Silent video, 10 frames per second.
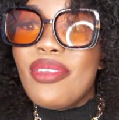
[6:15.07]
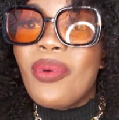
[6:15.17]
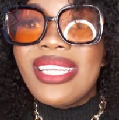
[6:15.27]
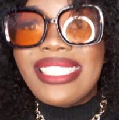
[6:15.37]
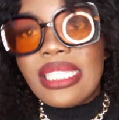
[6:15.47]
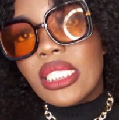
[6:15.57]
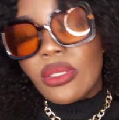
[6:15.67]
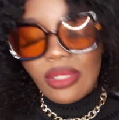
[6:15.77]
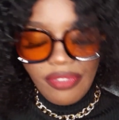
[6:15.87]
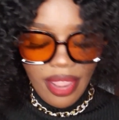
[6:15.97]
you want
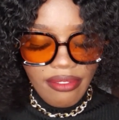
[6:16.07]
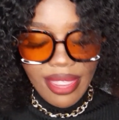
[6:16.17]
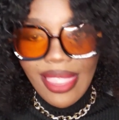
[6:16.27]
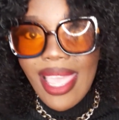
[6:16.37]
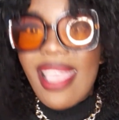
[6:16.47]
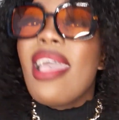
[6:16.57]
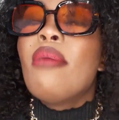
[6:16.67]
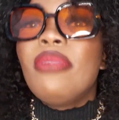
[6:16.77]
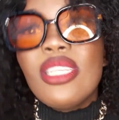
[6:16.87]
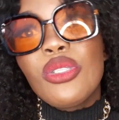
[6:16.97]
details of everything,
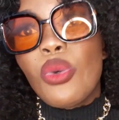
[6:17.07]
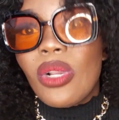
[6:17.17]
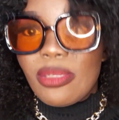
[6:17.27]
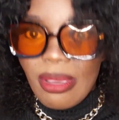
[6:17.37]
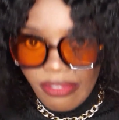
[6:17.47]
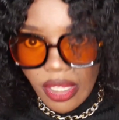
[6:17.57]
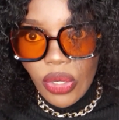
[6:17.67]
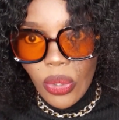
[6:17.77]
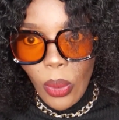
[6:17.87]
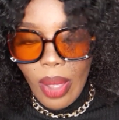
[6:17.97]
please do watch my
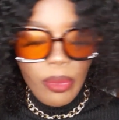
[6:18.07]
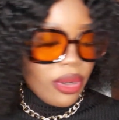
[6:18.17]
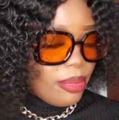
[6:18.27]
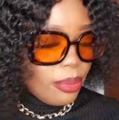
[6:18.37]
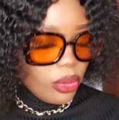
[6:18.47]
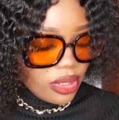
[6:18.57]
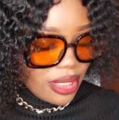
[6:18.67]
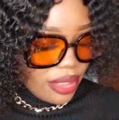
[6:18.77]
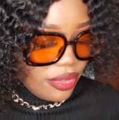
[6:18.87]
video. I'm gonna be posting it